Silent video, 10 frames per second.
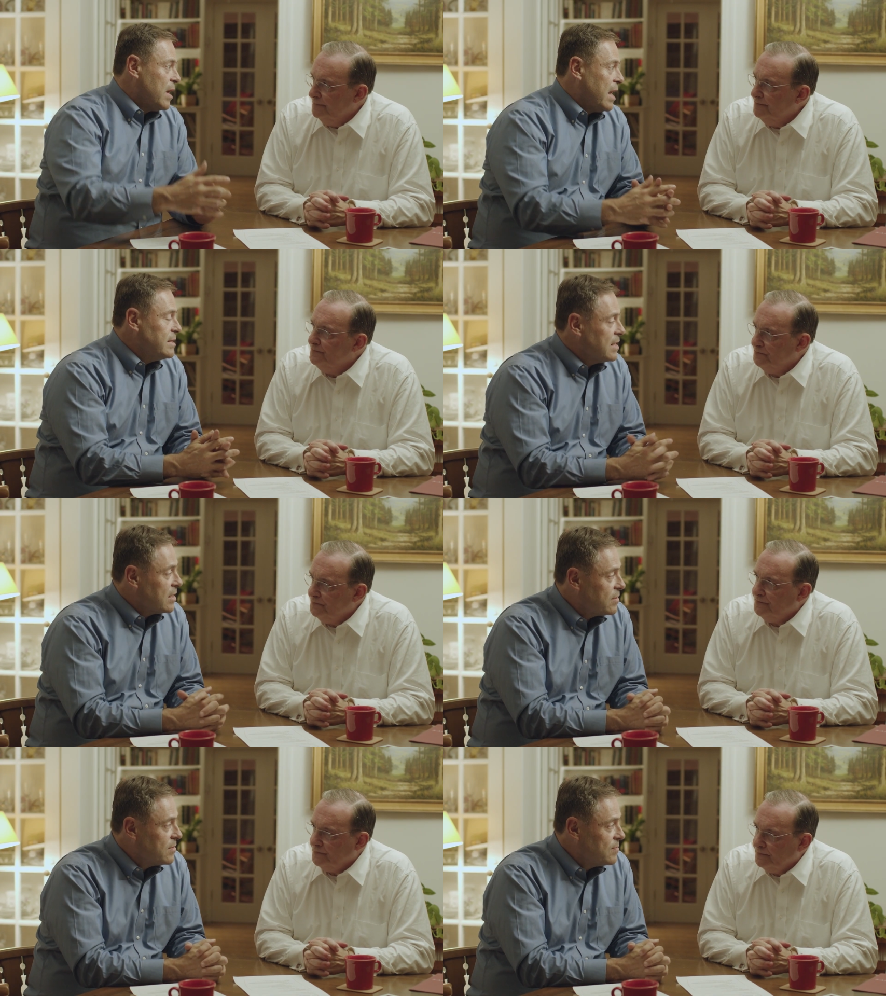
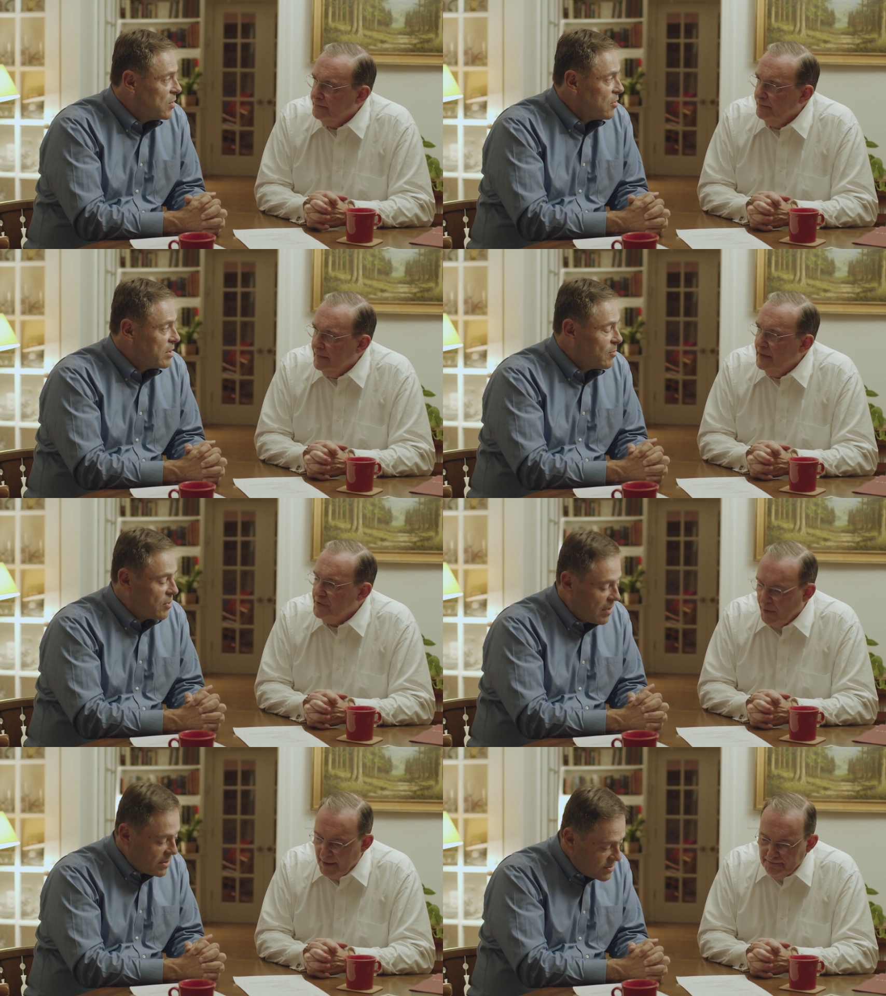Speaker 1: 18th, the early bird
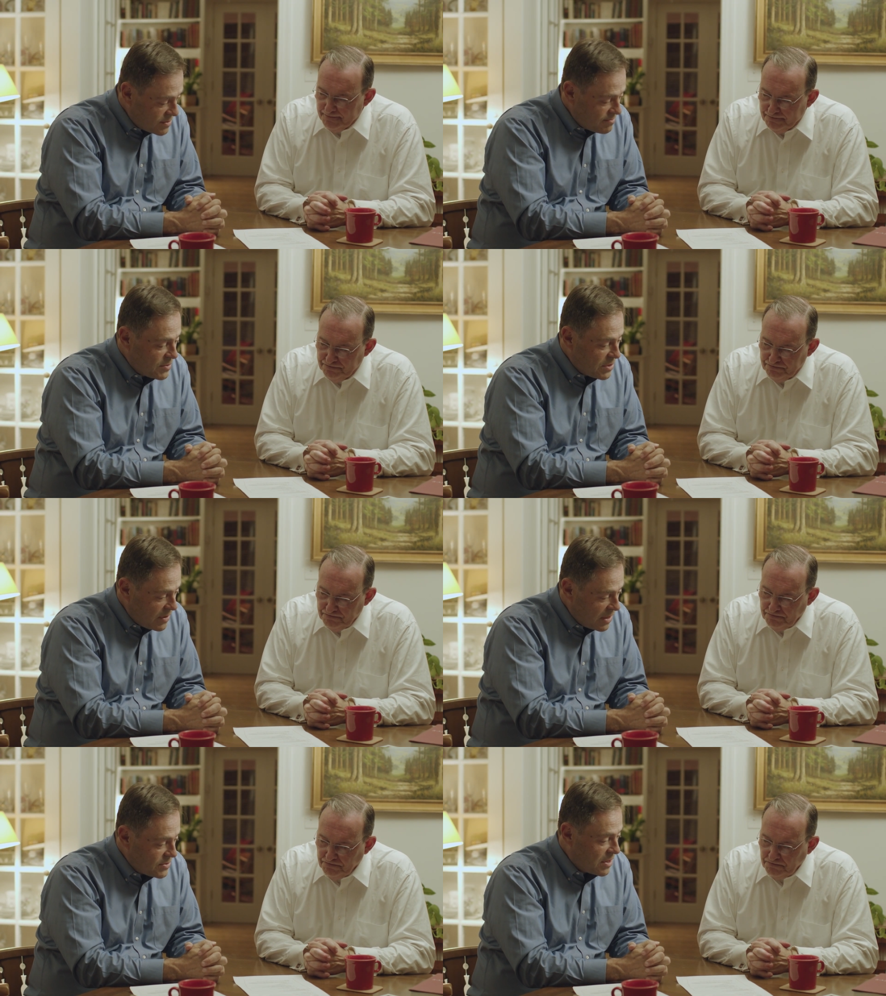that's rates. Right. So
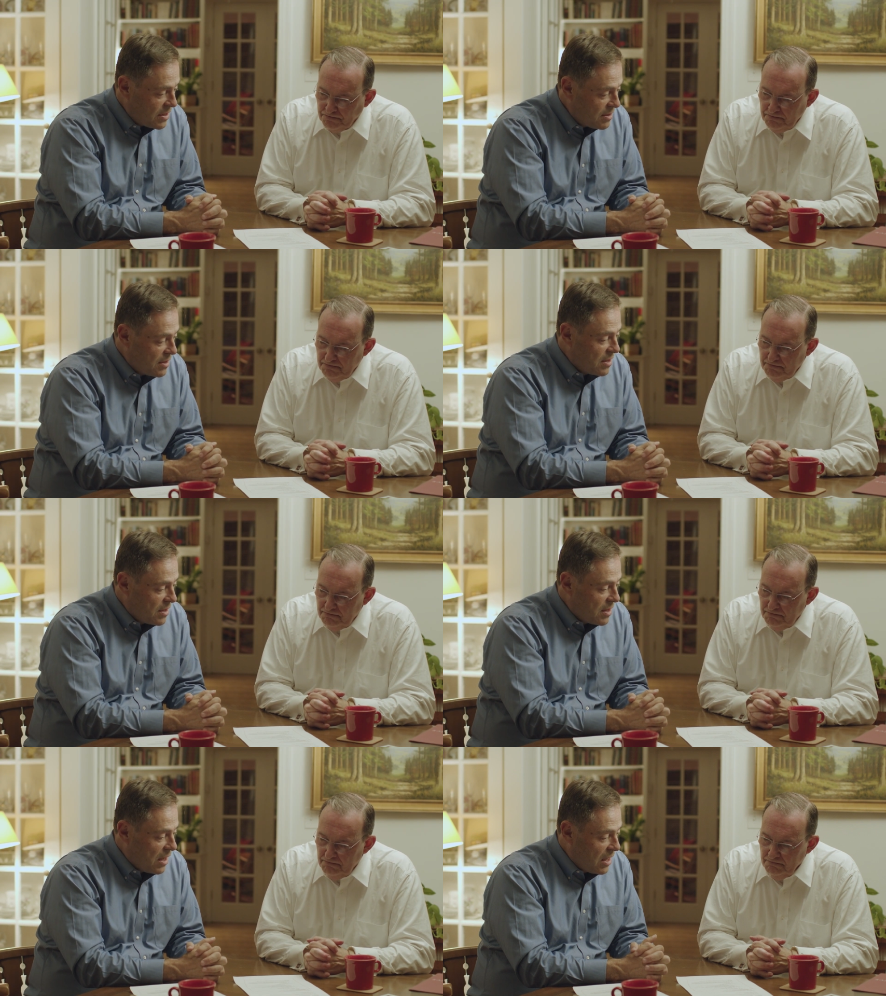that's going to
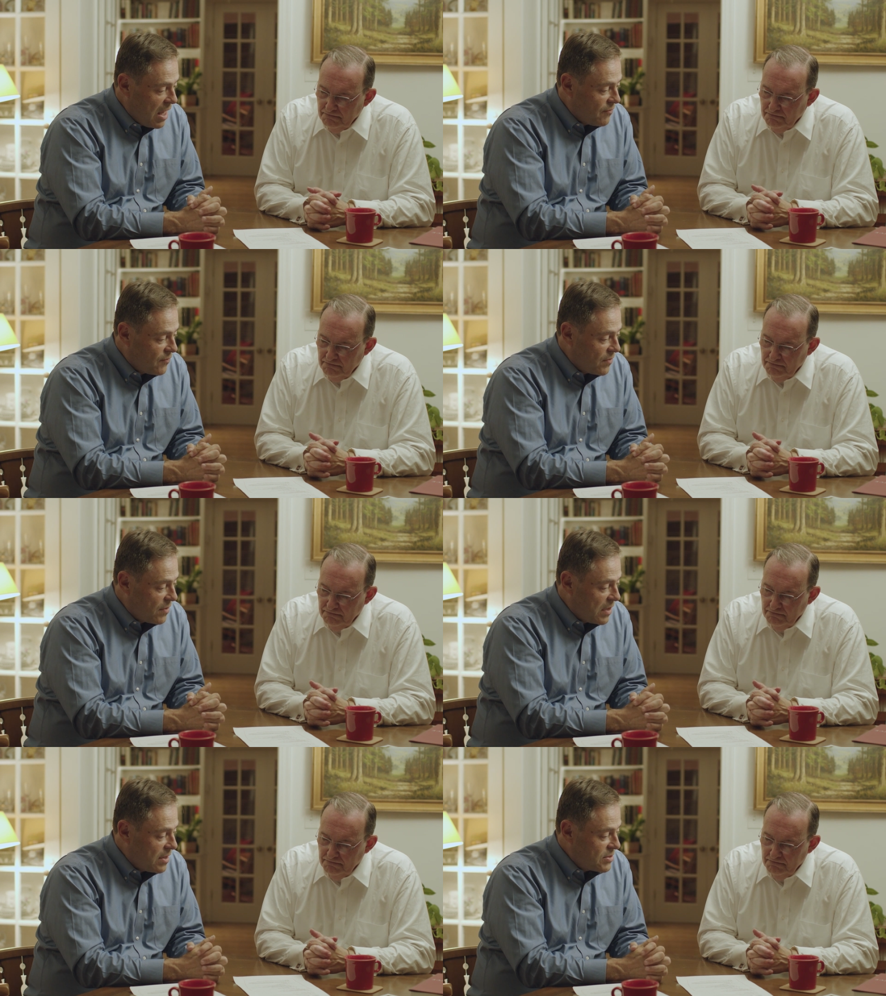allow
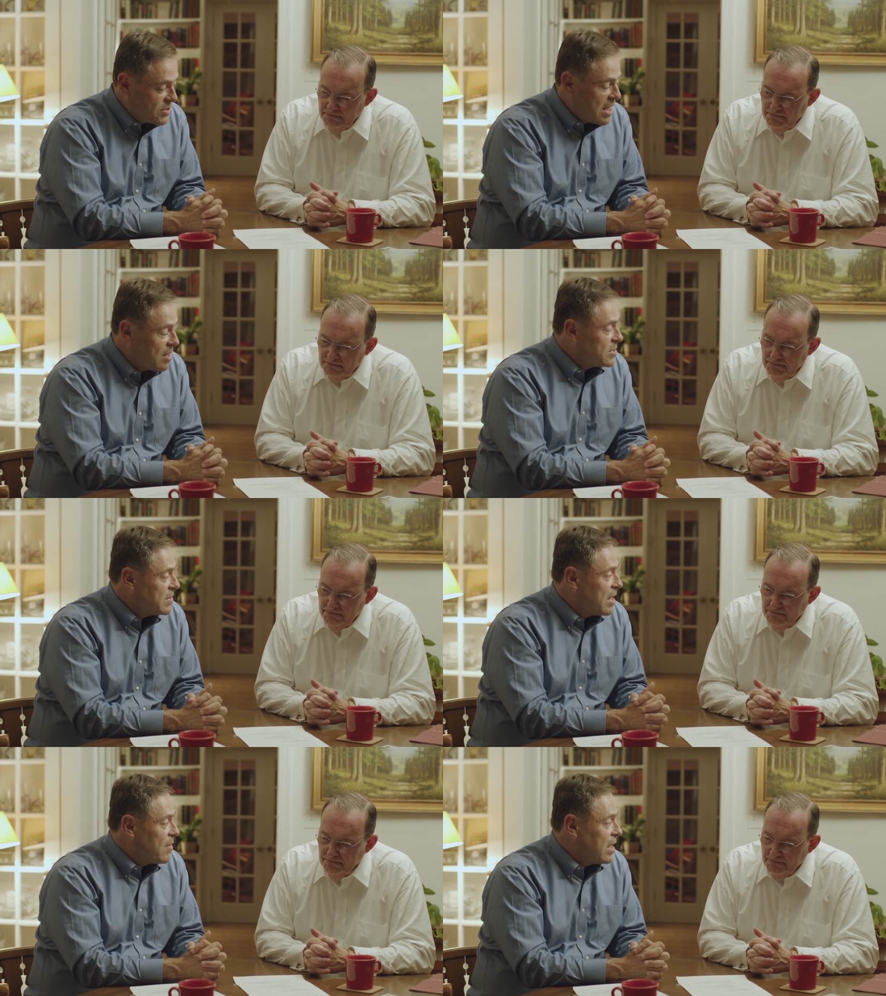for uh, sign-ups at
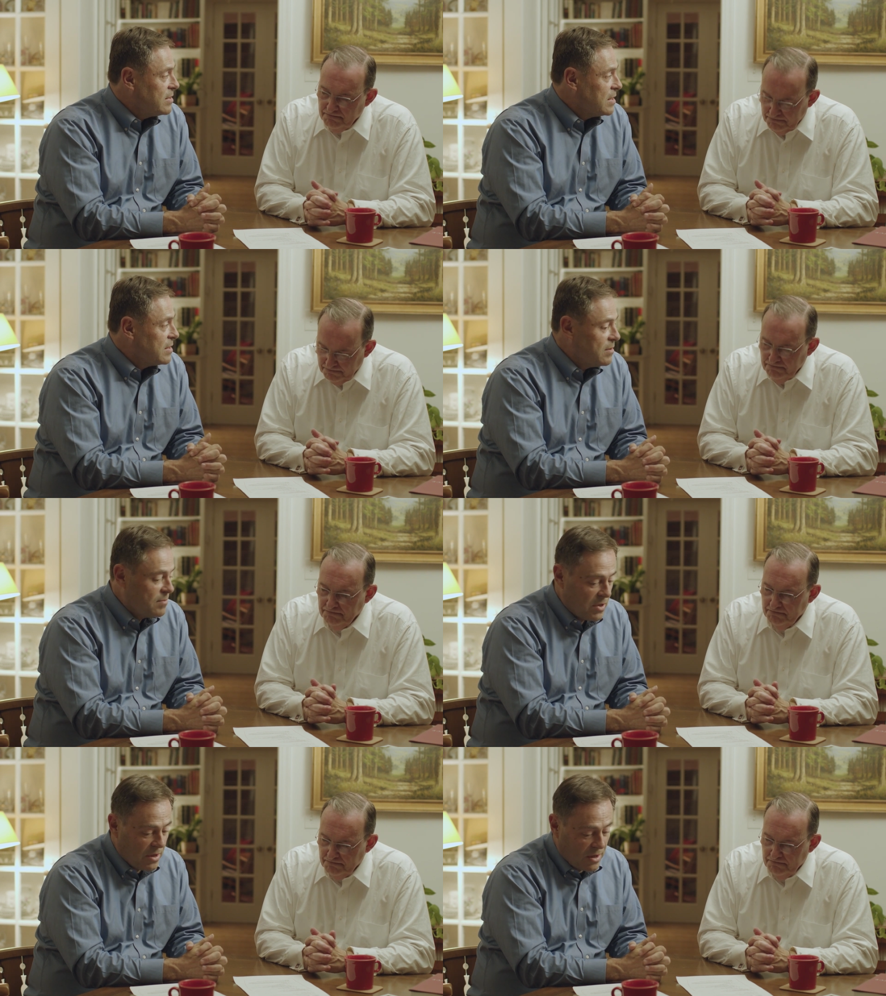that rate, and
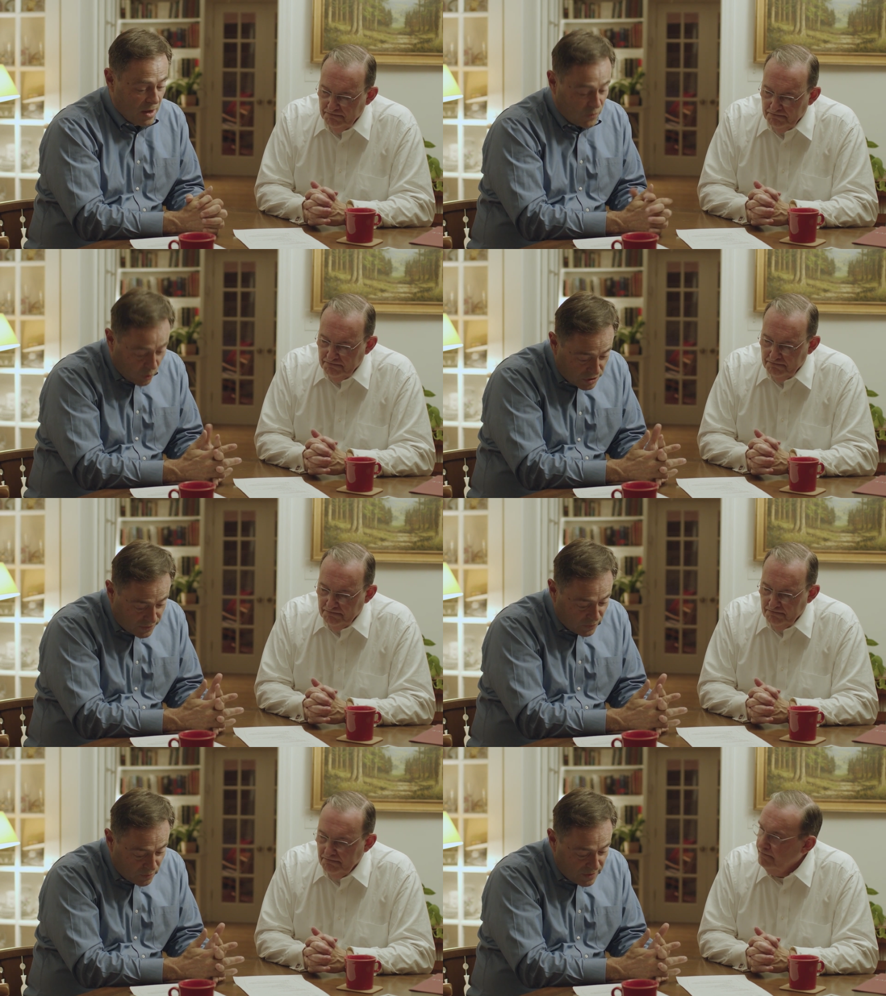then, of course, a
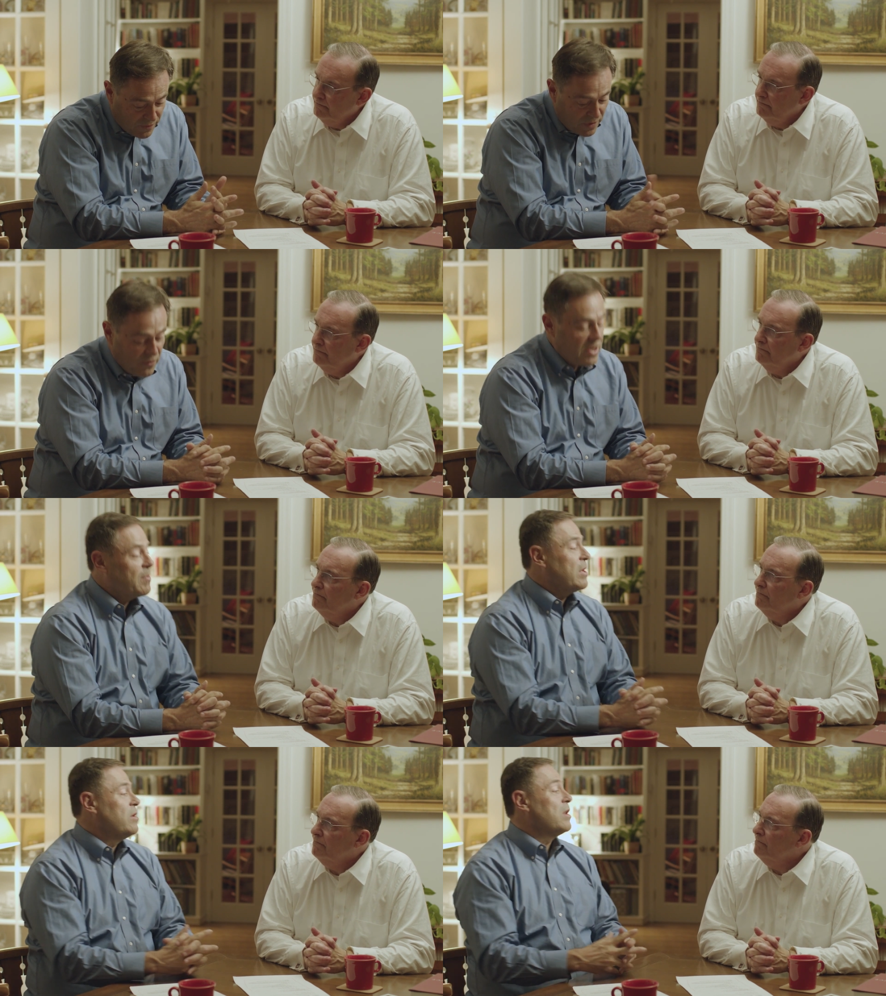full refund for
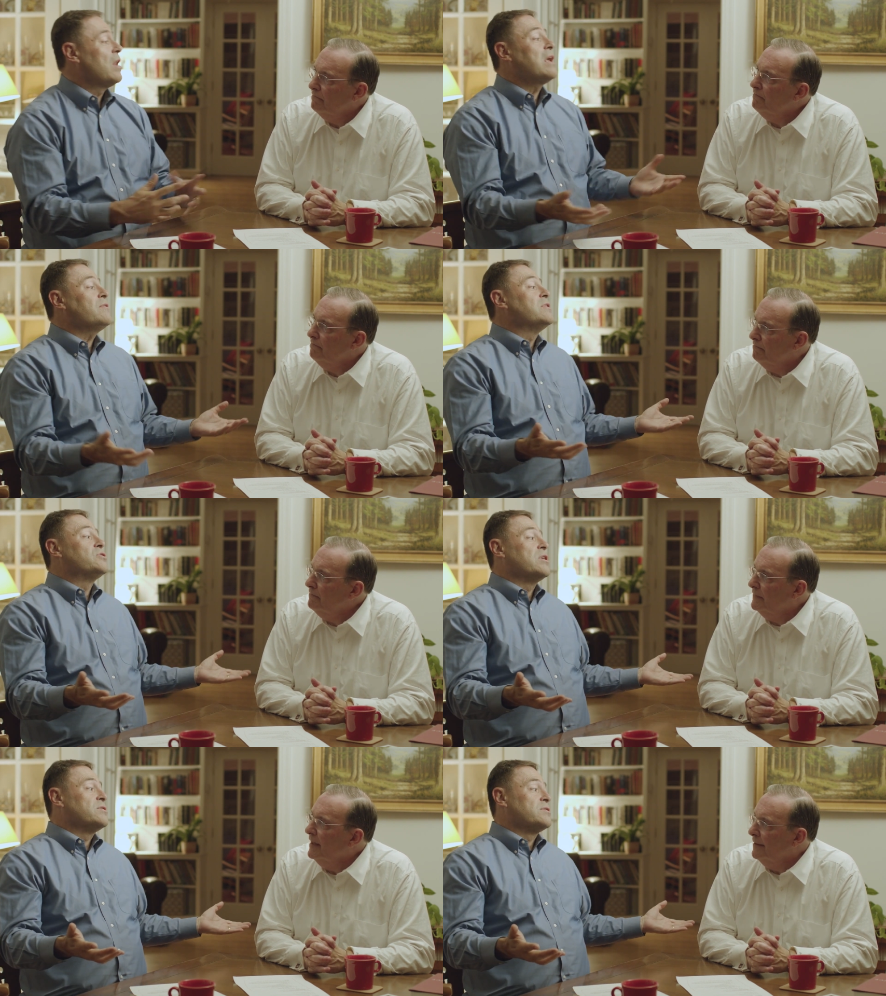anybody who doesn't like these
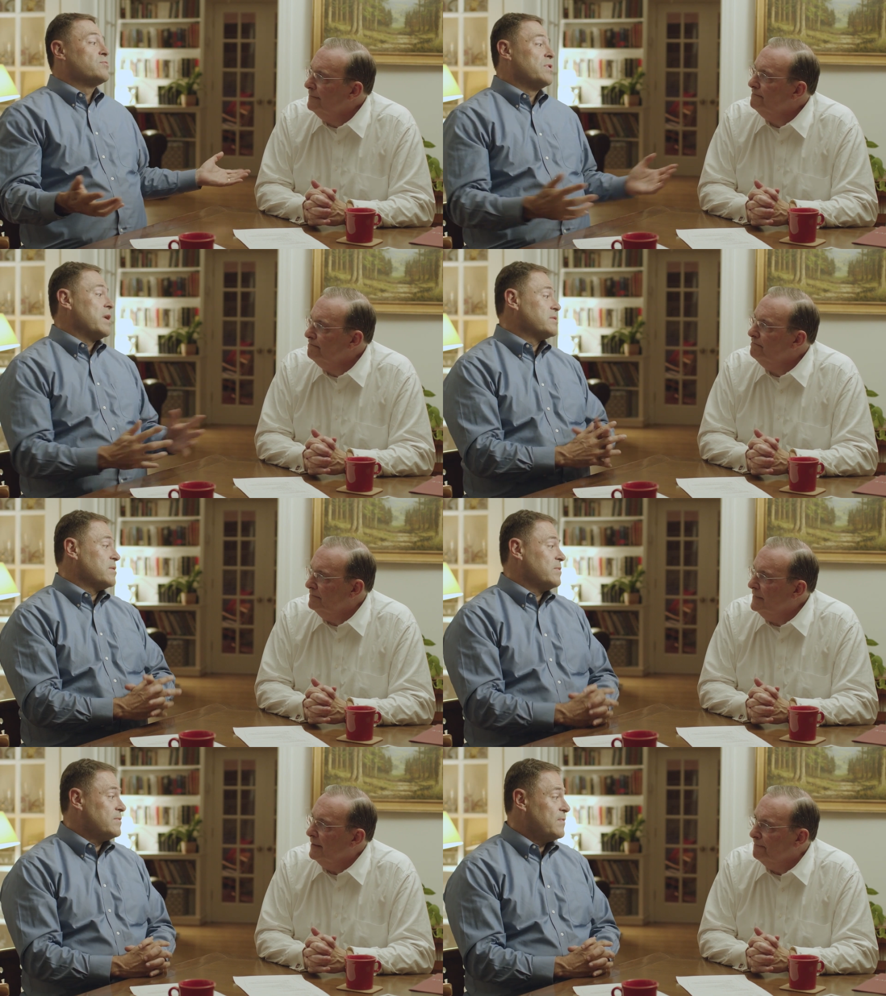changes yeah. we're
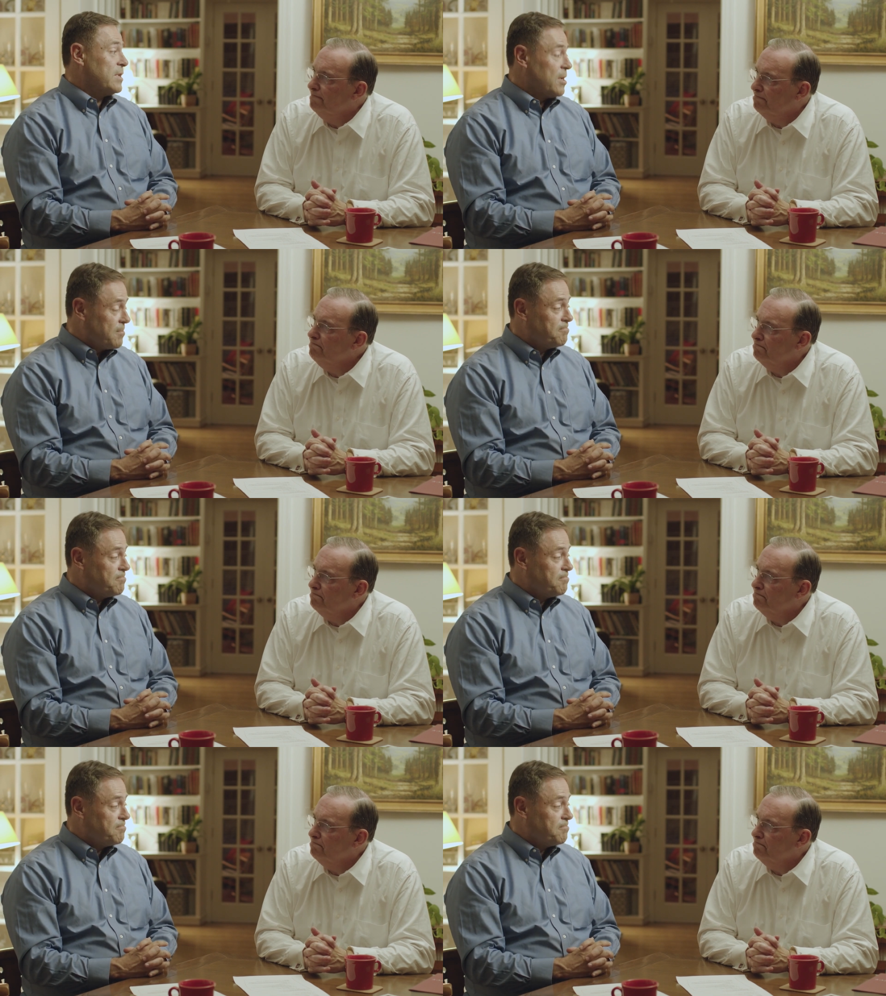announcing with yeah. this video.